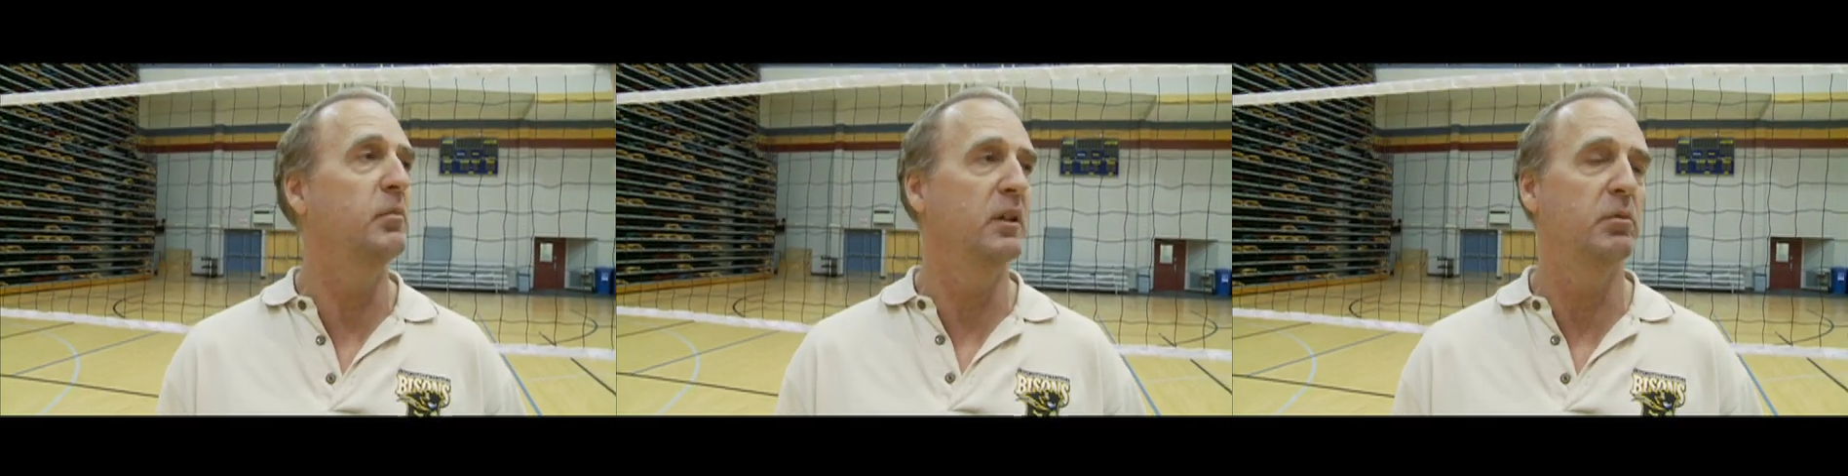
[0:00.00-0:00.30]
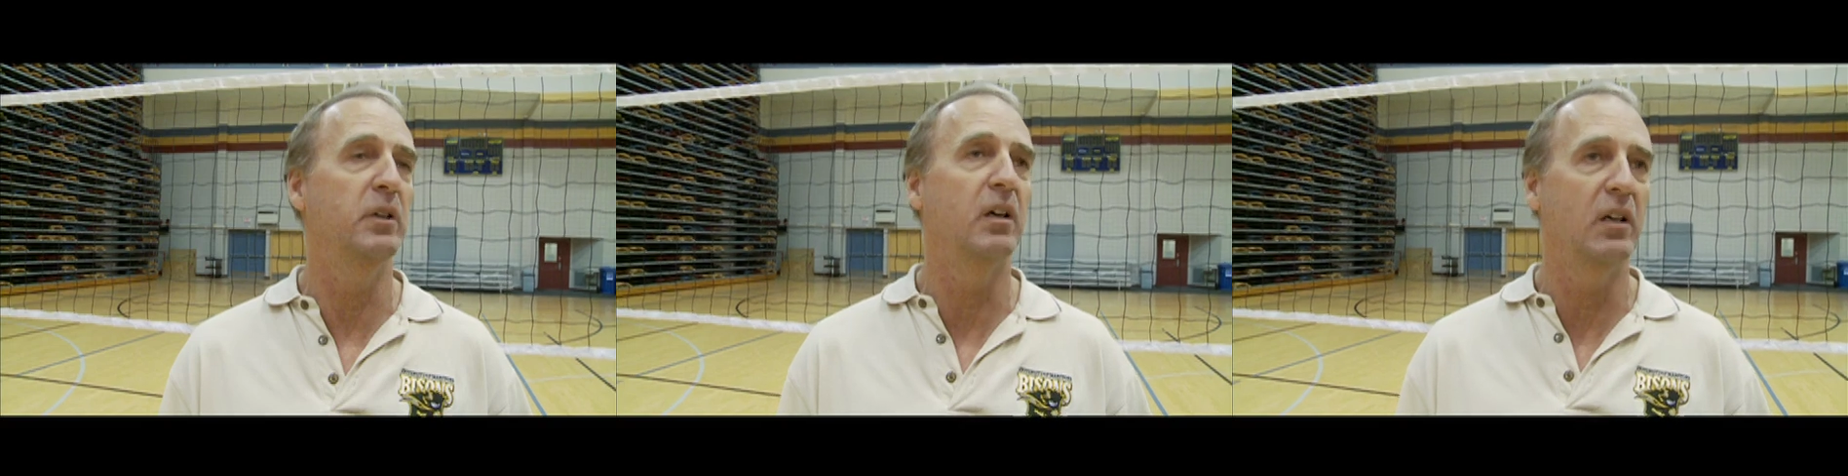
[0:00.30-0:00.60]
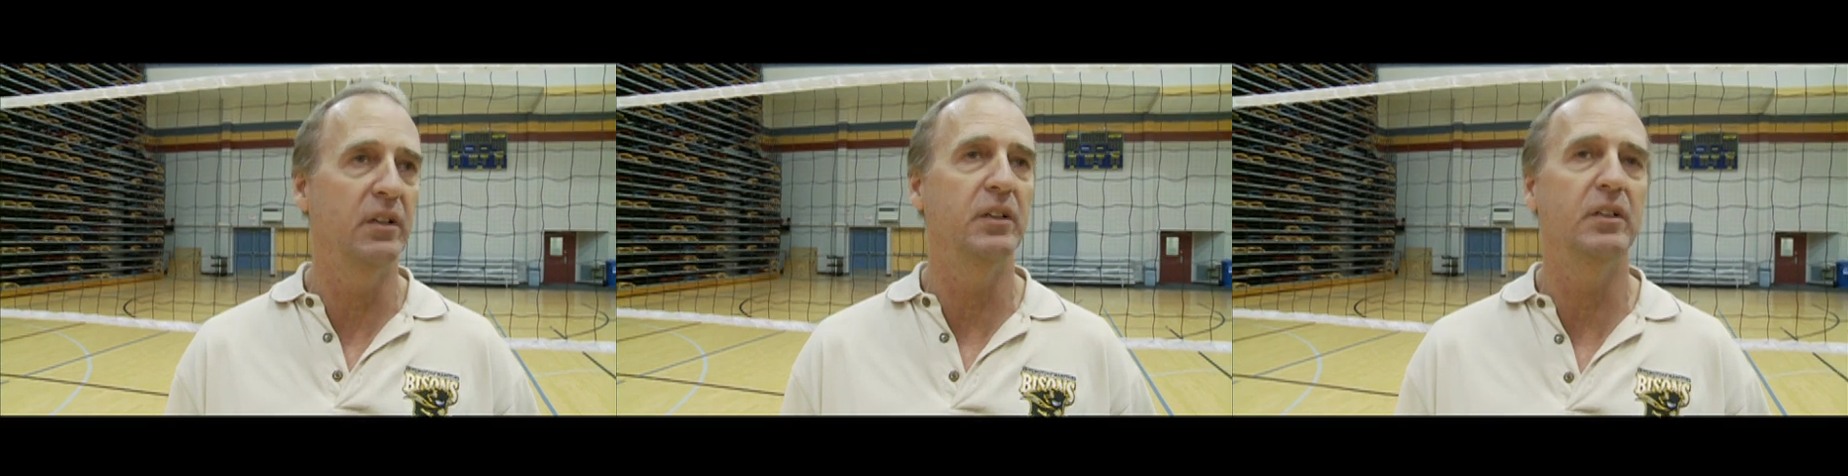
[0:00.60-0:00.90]
but we are
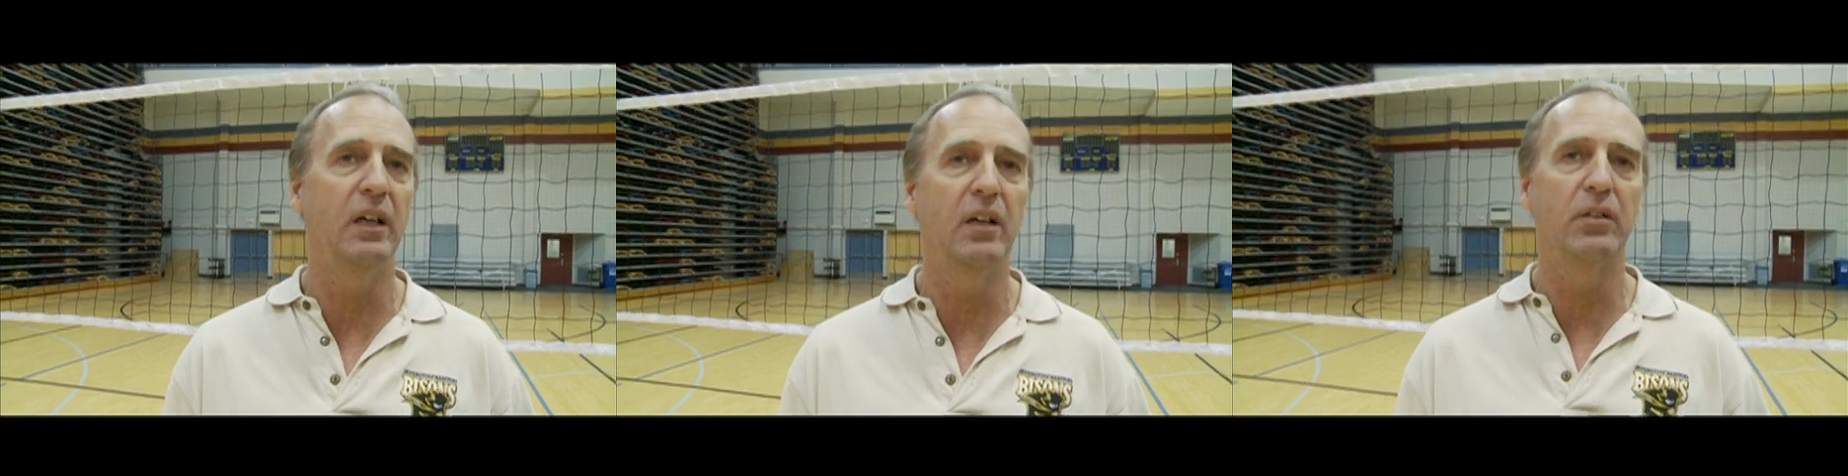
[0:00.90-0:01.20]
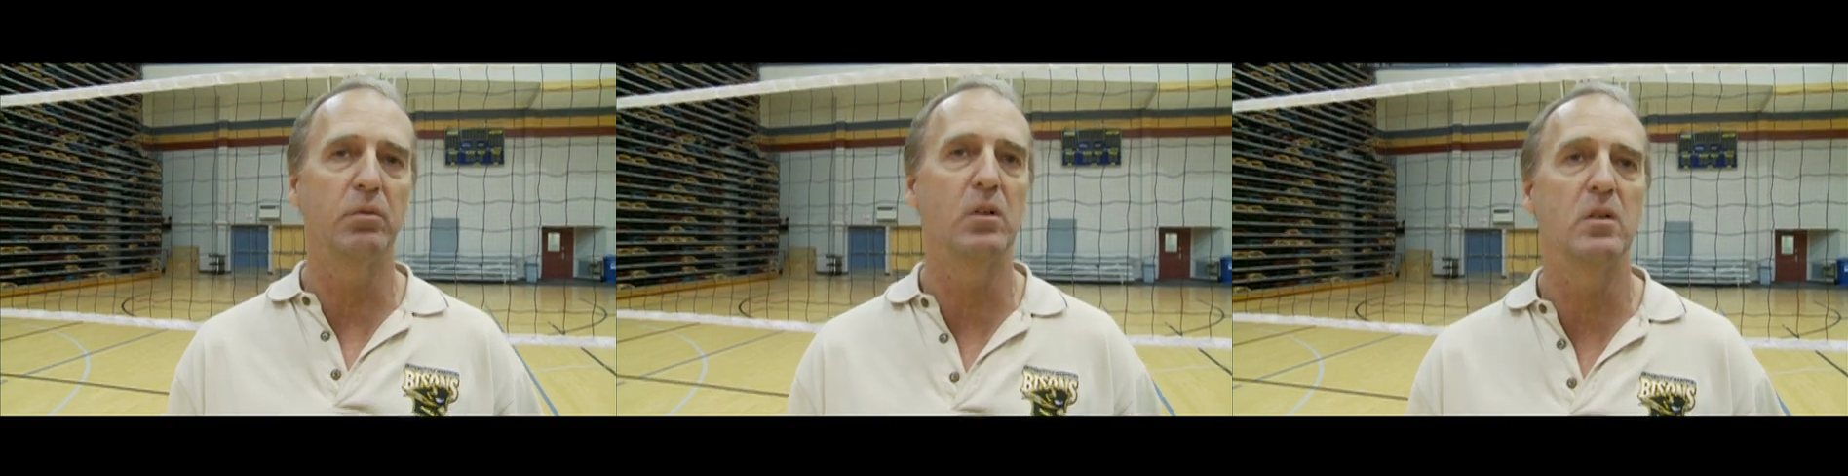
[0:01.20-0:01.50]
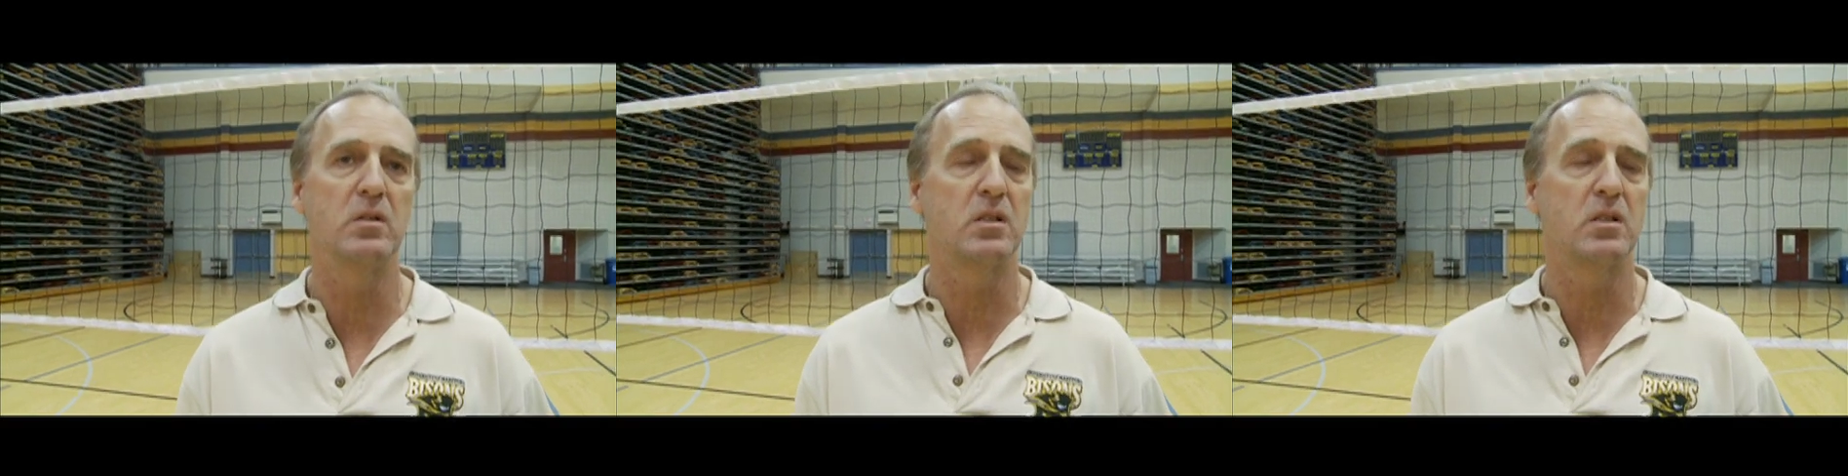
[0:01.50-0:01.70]
a year down the road.